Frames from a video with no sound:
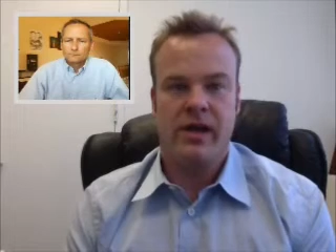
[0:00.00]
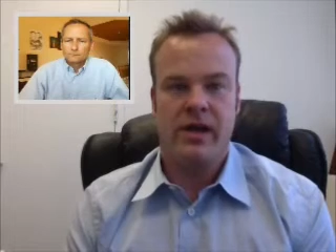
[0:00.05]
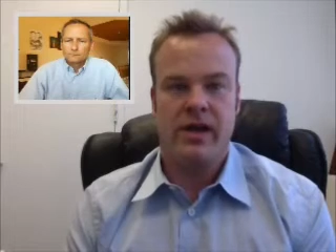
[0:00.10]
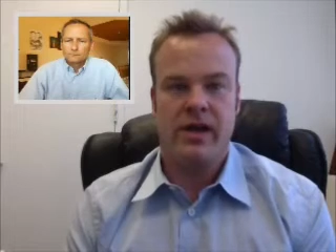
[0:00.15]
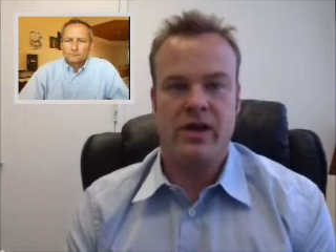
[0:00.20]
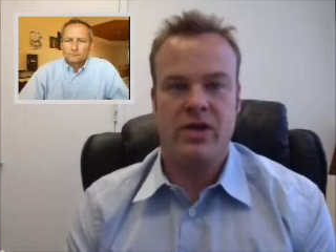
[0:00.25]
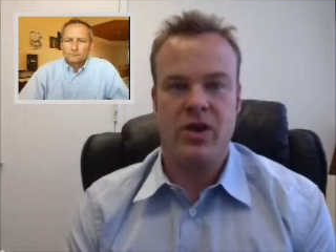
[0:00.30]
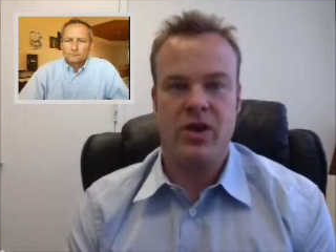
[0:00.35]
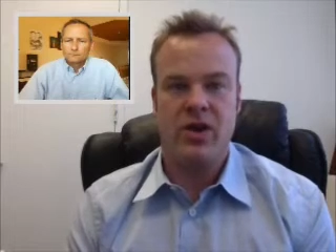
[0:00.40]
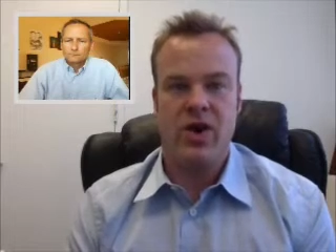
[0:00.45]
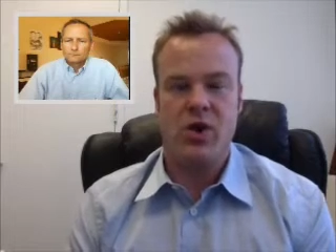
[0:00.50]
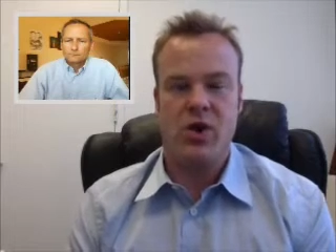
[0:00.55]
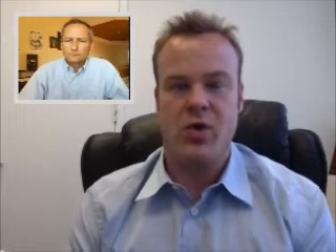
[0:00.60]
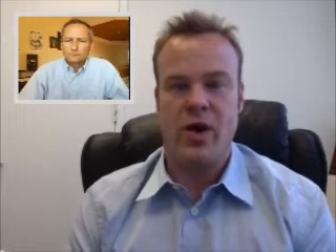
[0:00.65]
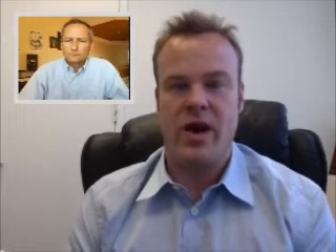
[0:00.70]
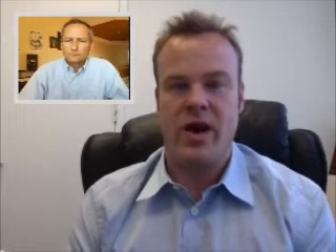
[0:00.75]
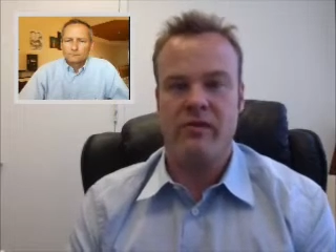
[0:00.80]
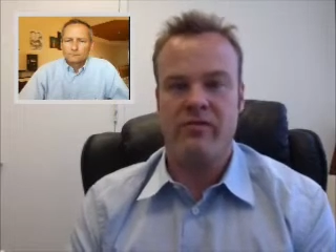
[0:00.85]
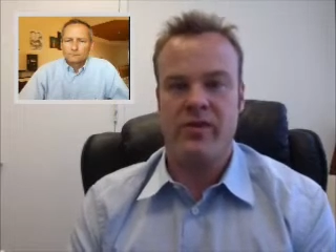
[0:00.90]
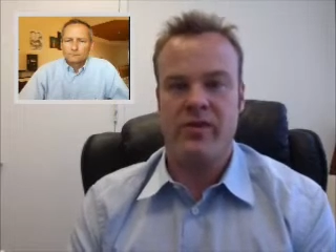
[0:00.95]
can
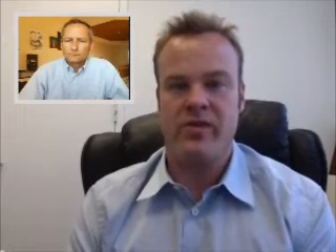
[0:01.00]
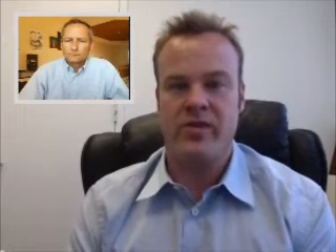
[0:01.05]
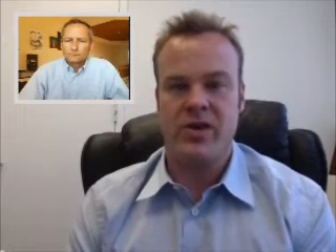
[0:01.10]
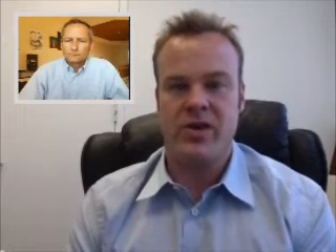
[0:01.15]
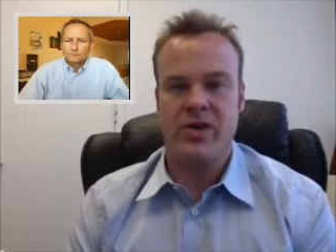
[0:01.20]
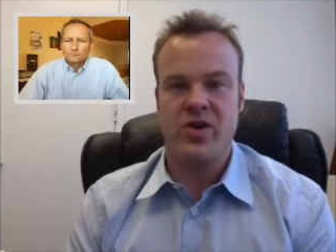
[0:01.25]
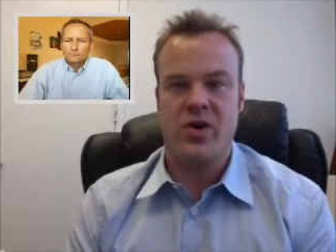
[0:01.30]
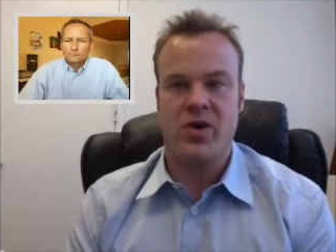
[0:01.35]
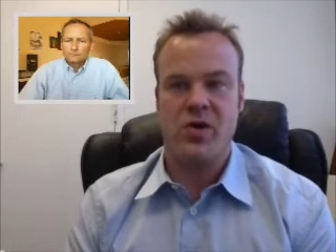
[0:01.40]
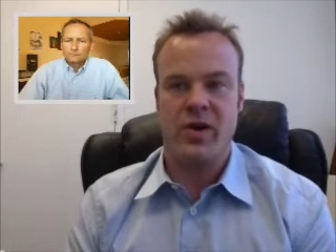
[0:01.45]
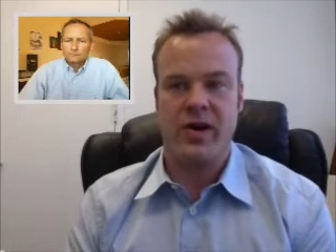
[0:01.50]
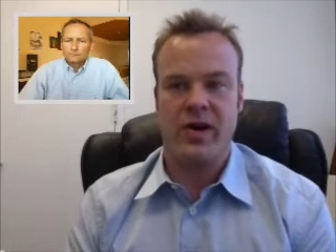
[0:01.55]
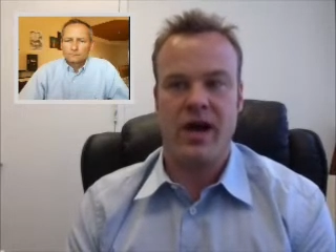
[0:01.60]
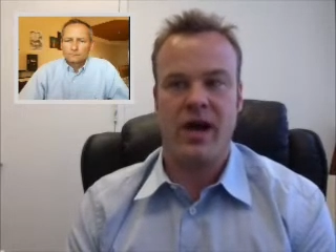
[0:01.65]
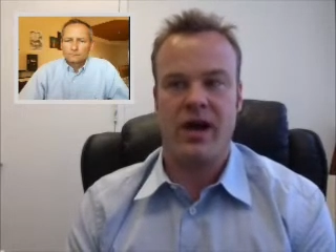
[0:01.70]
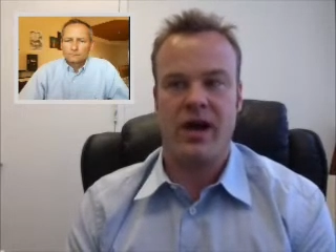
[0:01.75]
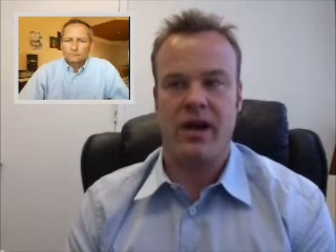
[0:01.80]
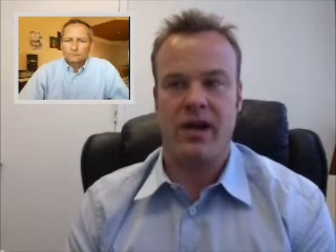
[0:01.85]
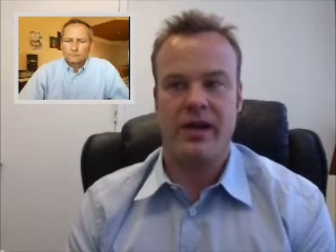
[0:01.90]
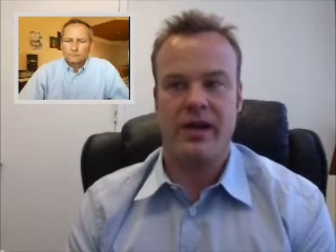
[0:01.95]
know everything going
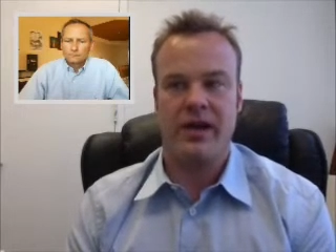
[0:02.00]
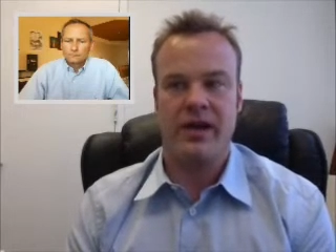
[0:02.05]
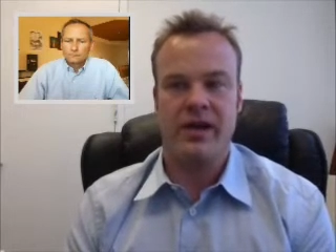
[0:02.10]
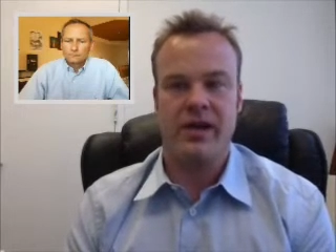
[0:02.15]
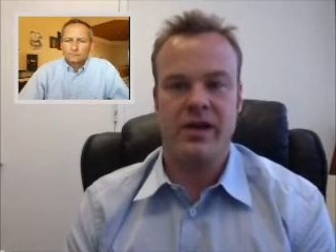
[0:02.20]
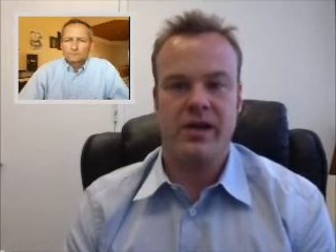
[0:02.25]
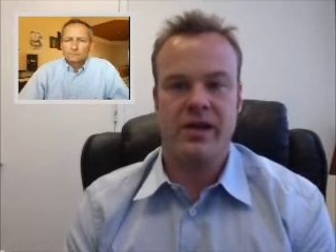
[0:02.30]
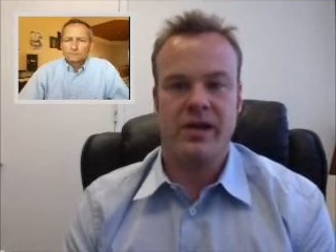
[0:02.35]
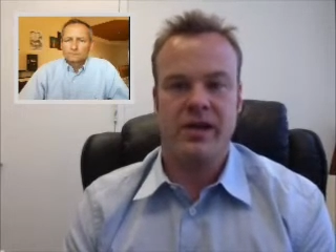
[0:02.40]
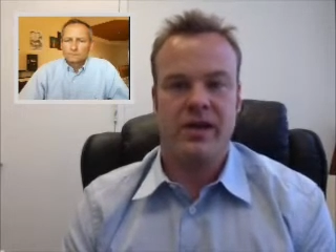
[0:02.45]
on